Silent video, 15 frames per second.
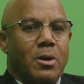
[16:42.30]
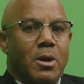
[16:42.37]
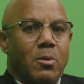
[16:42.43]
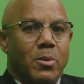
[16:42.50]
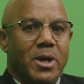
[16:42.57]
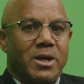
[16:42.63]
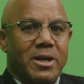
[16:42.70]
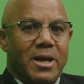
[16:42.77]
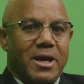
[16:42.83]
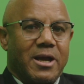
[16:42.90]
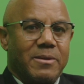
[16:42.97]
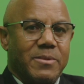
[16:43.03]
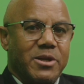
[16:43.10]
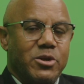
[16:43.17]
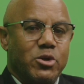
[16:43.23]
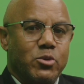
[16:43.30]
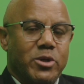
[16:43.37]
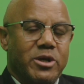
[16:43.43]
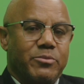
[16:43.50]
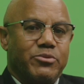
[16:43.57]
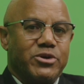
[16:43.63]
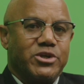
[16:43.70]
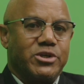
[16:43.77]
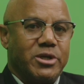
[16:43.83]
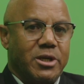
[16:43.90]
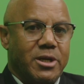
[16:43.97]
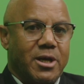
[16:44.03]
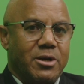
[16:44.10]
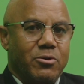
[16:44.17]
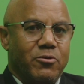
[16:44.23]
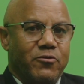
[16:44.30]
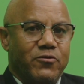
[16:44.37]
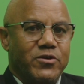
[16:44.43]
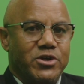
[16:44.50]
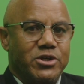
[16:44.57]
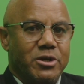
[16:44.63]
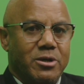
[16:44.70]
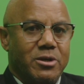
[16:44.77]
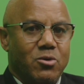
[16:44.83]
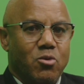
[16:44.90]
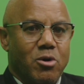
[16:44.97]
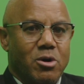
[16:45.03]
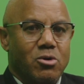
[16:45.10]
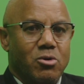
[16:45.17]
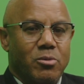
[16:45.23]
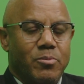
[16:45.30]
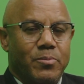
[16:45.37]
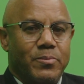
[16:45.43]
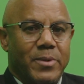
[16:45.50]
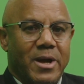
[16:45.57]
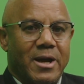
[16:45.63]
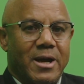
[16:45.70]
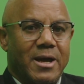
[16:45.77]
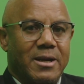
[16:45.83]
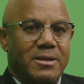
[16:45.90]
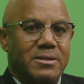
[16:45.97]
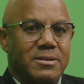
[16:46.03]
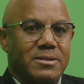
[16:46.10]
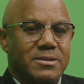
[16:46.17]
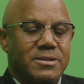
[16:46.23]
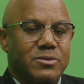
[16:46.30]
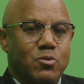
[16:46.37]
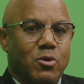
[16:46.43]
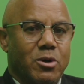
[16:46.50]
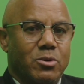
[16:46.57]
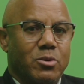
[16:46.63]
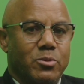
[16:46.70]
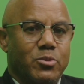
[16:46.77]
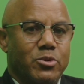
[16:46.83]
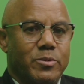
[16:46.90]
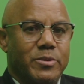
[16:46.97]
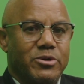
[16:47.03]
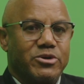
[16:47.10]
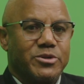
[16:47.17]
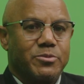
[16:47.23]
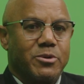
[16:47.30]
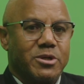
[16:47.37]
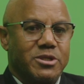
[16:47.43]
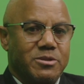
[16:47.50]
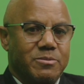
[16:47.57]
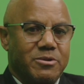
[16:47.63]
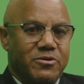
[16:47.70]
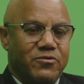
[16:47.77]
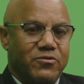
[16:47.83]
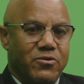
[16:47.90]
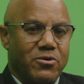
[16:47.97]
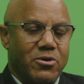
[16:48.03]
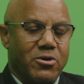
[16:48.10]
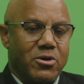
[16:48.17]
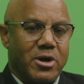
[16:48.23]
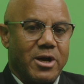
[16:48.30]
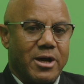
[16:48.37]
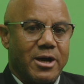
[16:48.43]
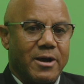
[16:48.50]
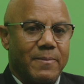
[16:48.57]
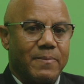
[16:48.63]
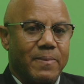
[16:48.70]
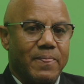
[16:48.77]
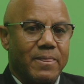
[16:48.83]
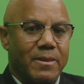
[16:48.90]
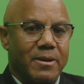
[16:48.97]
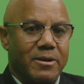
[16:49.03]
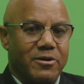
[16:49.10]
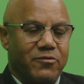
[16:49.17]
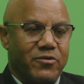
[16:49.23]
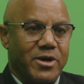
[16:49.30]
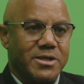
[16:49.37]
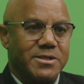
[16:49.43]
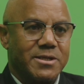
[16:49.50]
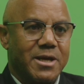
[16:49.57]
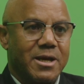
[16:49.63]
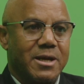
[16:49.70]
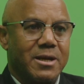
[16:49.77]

Well, I mean, you would appreciate that officially Guadeloupe would be responsible for the French side.